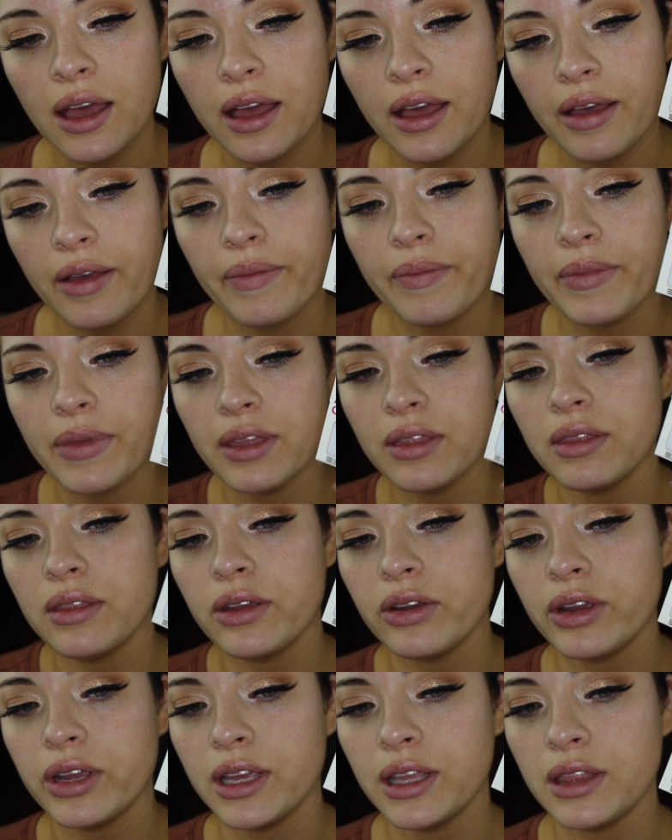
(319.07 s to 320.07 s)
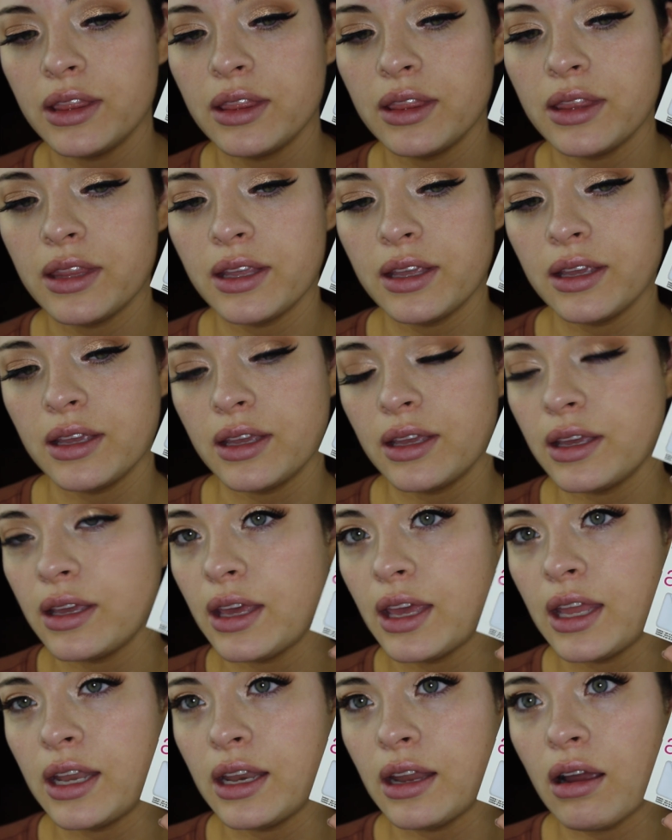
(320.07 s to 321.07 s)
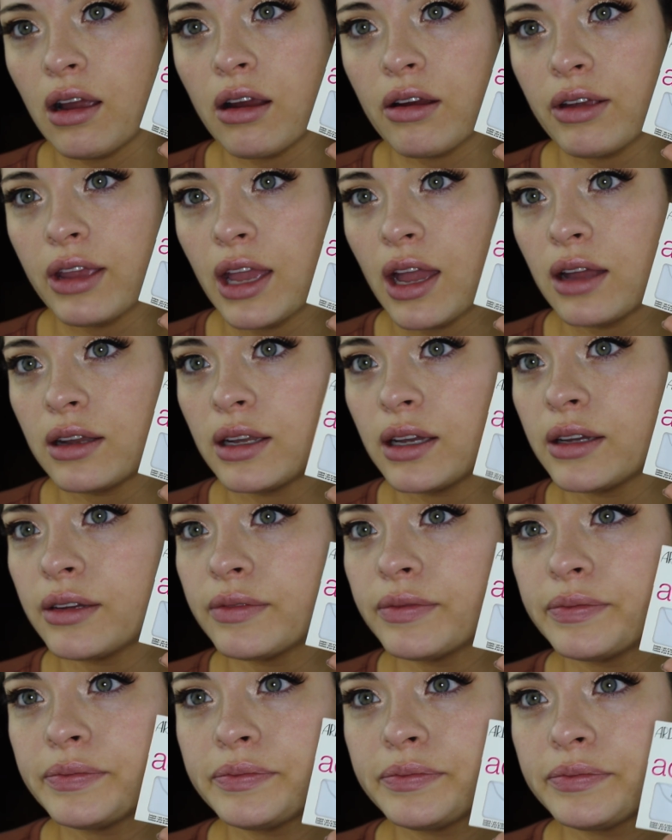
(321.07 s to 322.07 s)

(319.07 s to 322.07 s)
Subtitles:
and they're in Ariana.